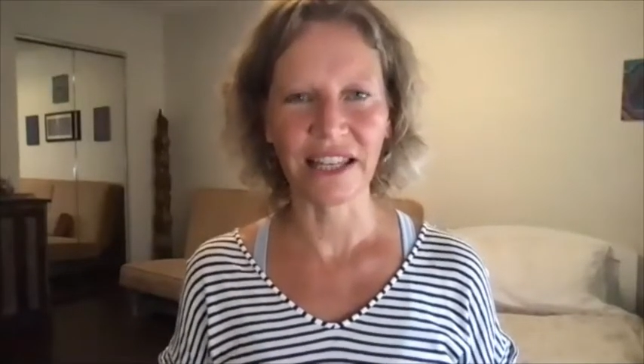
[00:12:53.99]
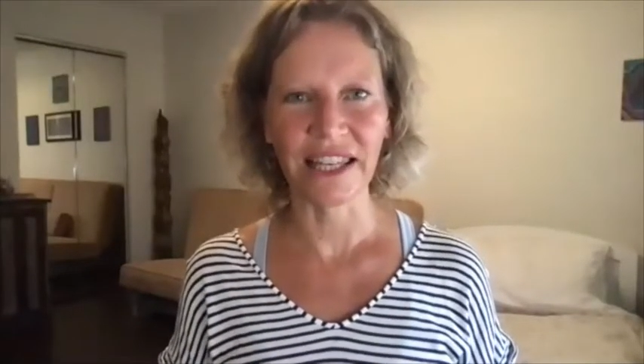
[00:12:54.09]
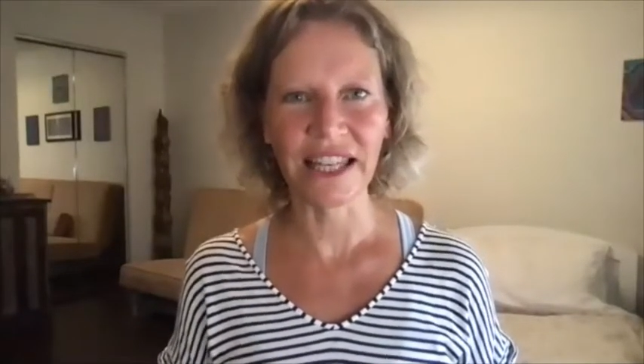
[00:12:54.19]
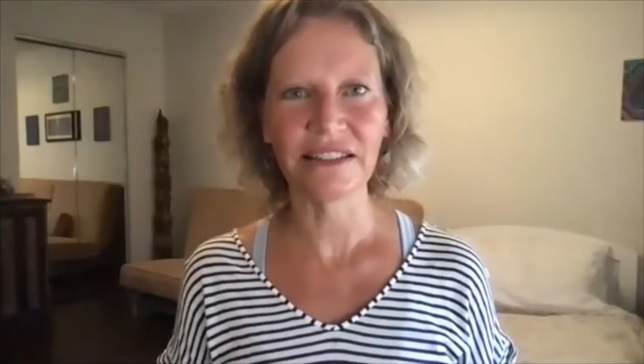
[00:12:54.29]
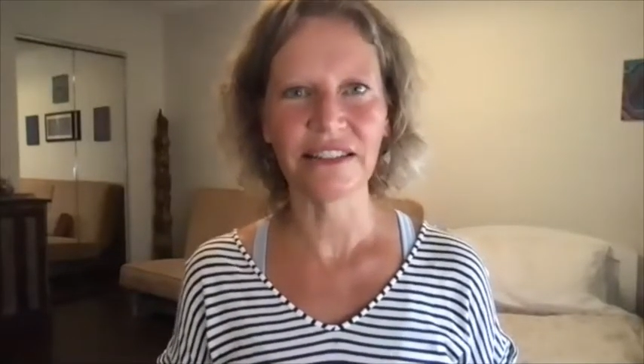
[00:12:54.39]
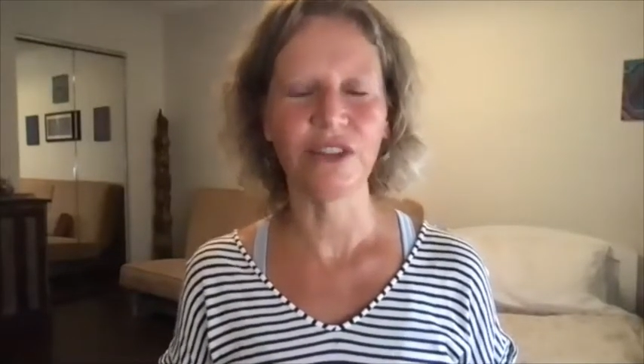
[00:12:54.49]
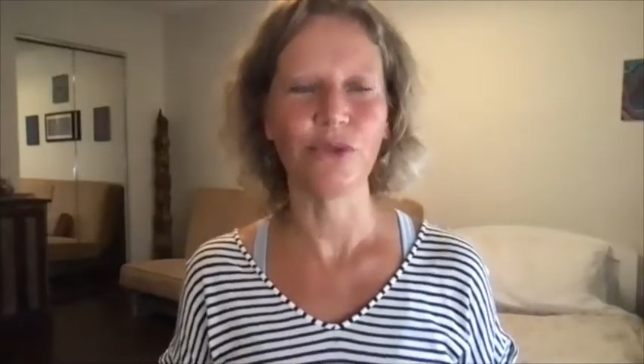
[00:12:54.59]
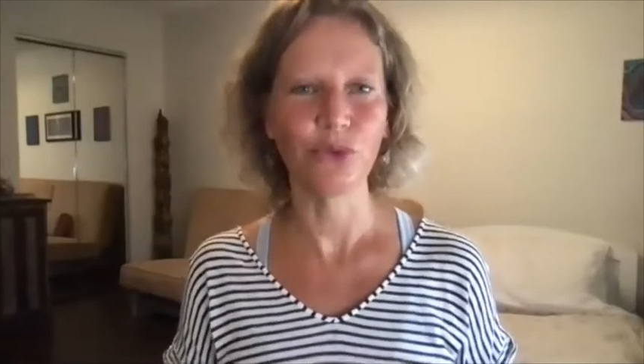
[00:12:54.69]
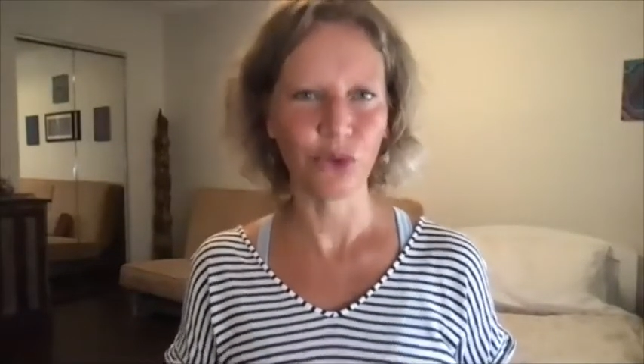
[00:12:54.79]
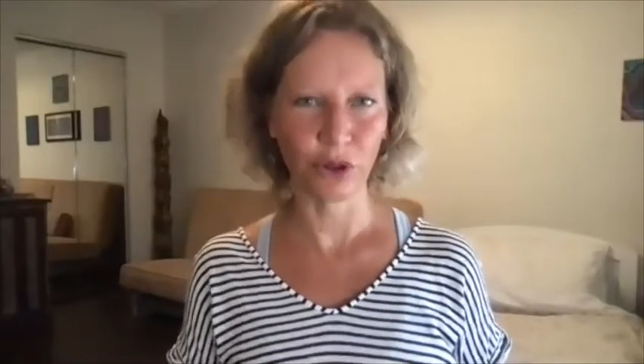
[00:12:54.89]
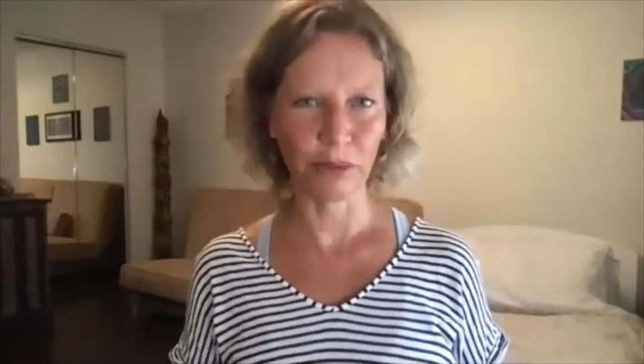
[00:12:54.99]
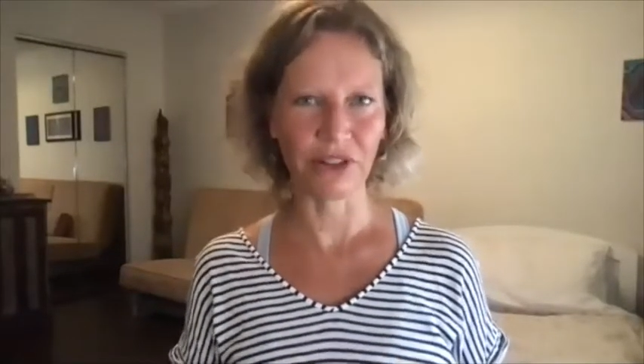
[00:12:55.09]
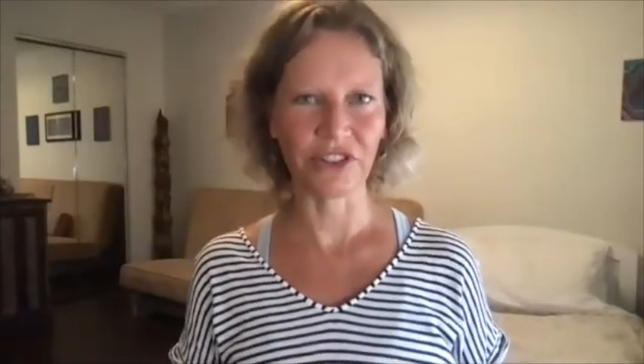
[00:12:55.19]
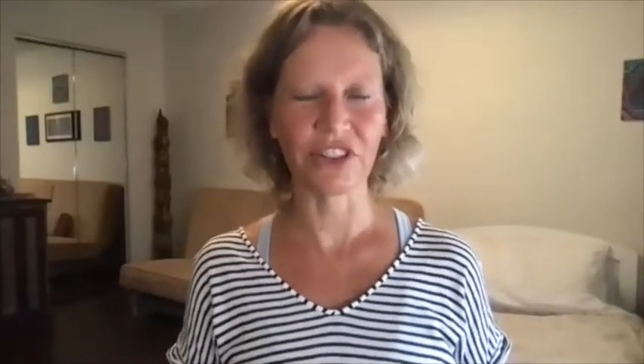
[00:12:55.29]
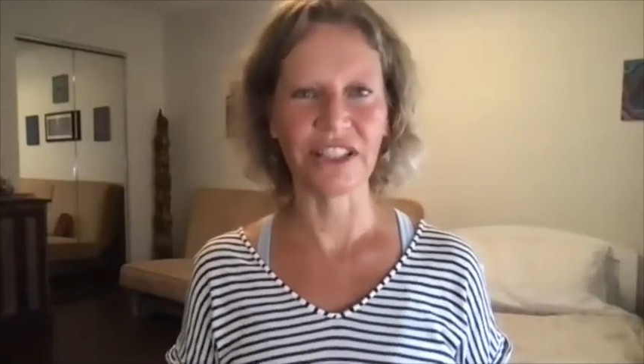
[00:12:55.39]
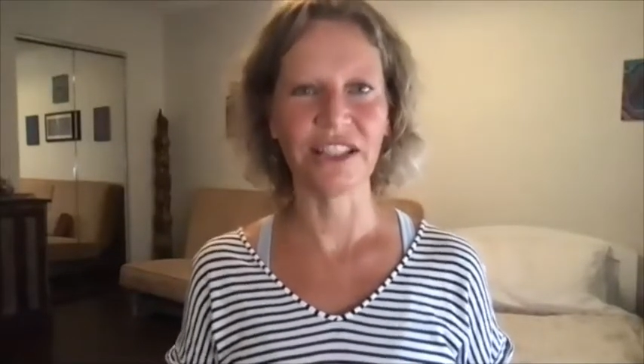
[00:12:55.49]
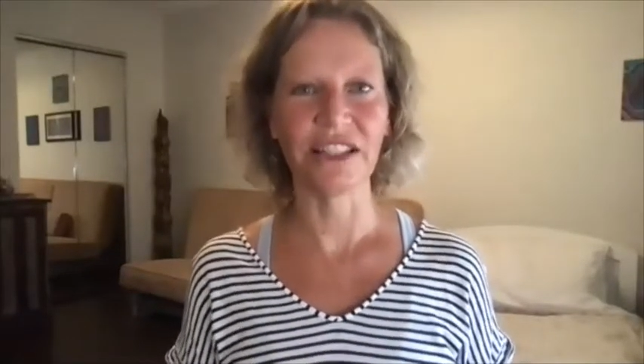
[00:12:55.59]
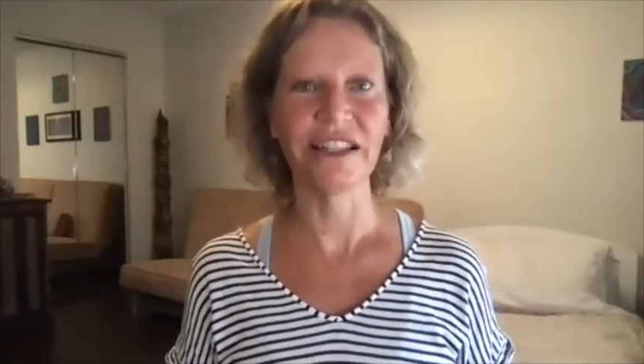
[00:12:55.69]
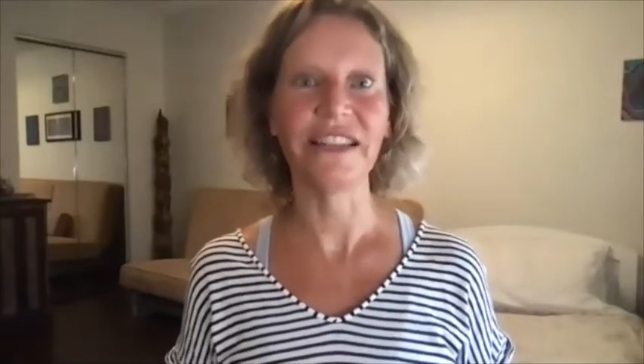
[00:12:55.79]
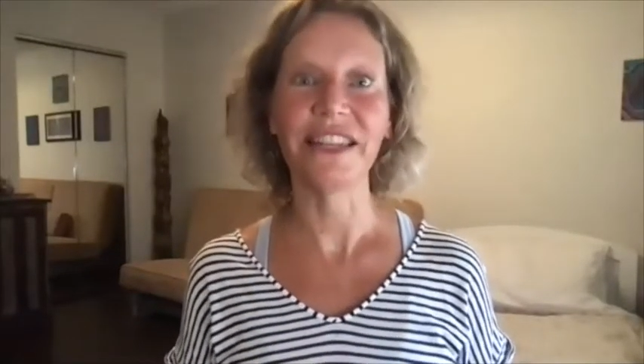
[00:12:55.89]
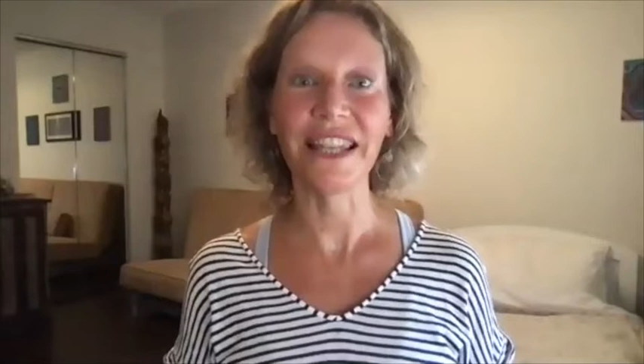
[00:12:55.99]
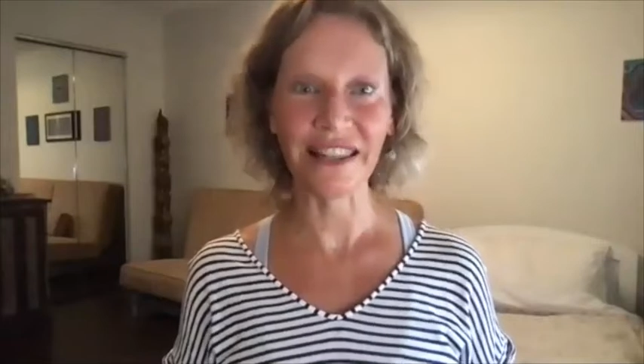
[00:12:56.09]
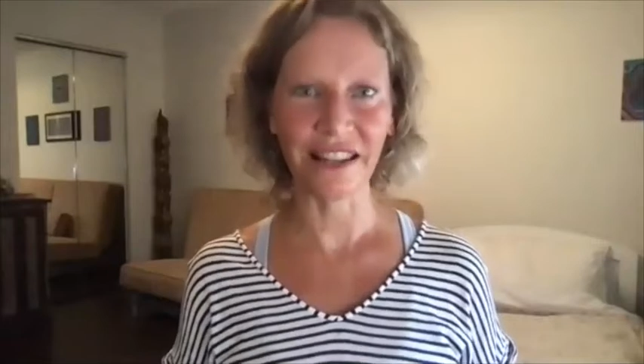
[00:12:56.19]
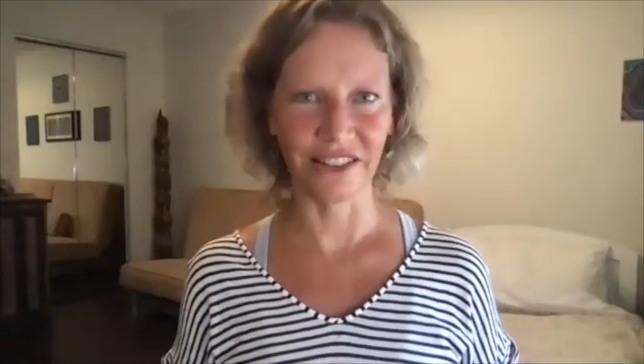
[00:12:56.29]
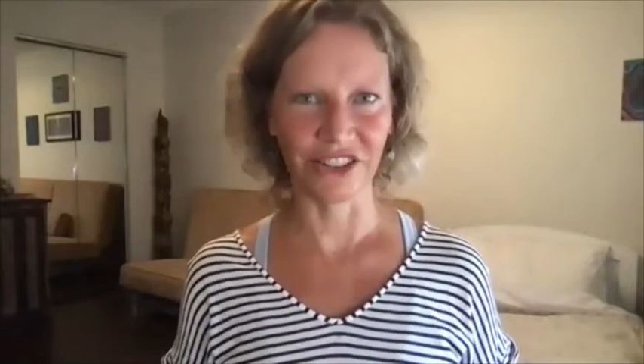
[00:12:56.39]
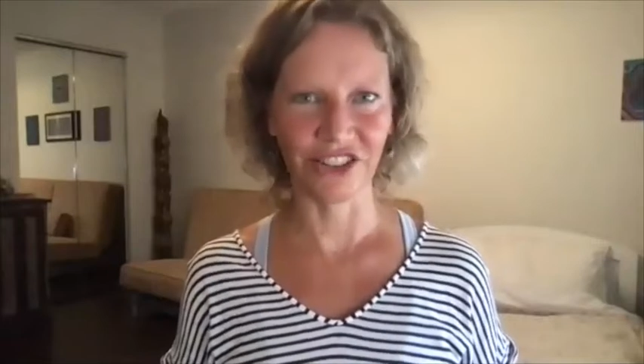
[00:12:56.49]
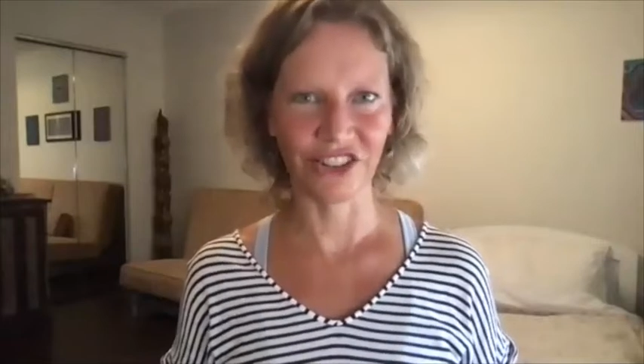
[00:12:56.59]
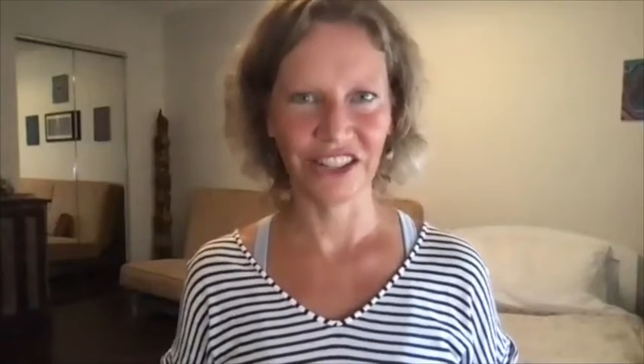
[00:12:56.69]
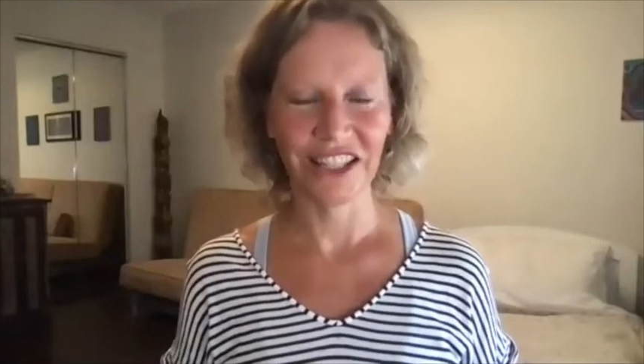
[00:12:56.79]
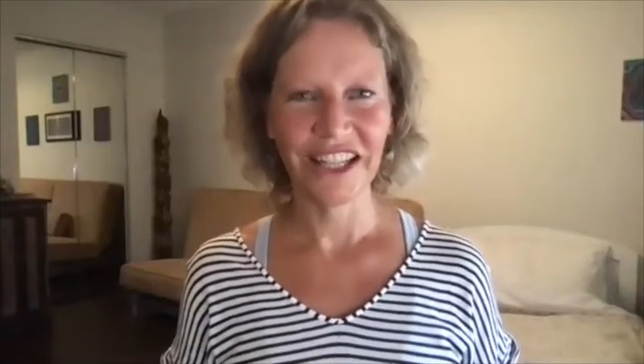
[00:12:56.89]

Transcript: less than 4 months a year in the Netherlands.